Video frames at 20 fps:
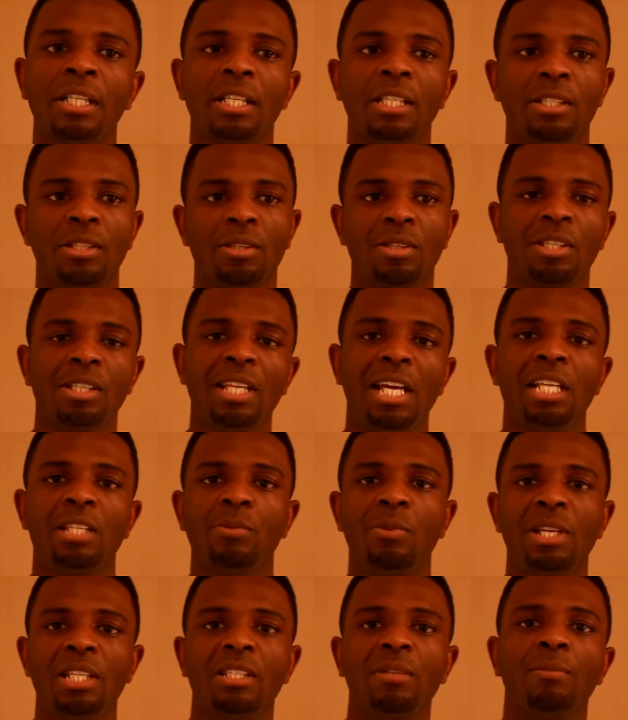So it's a
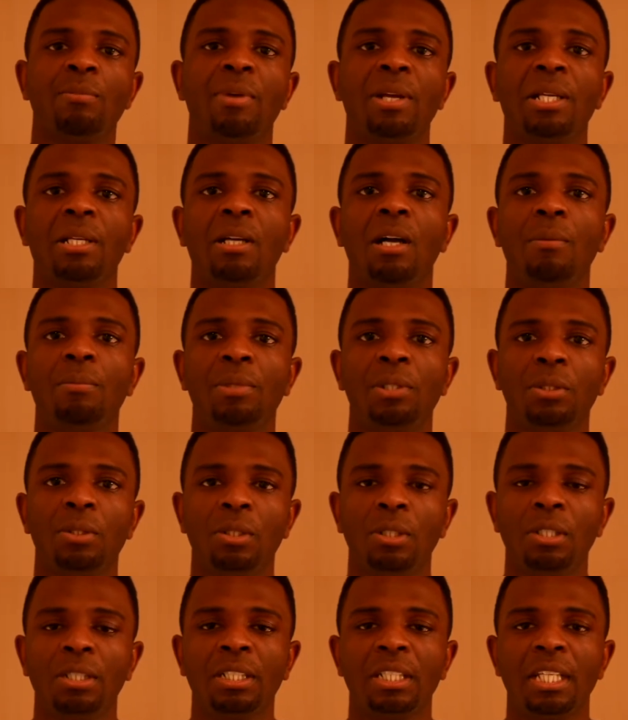nice way to break up
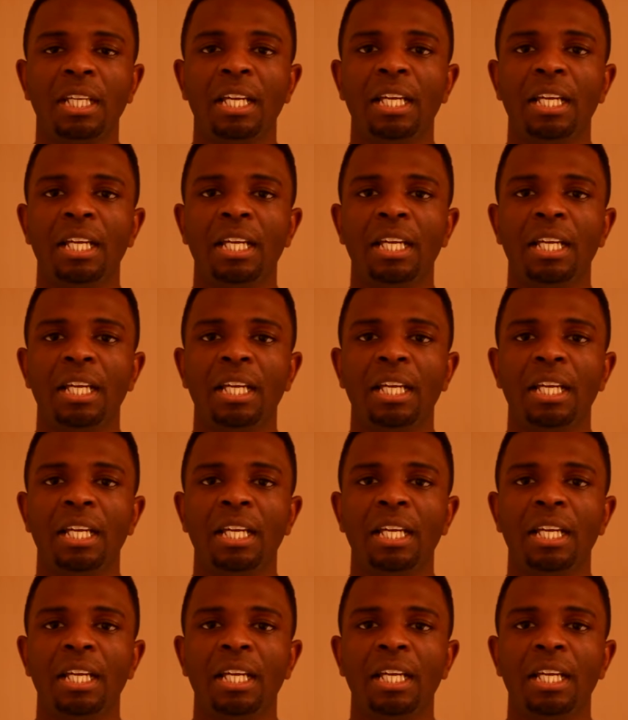your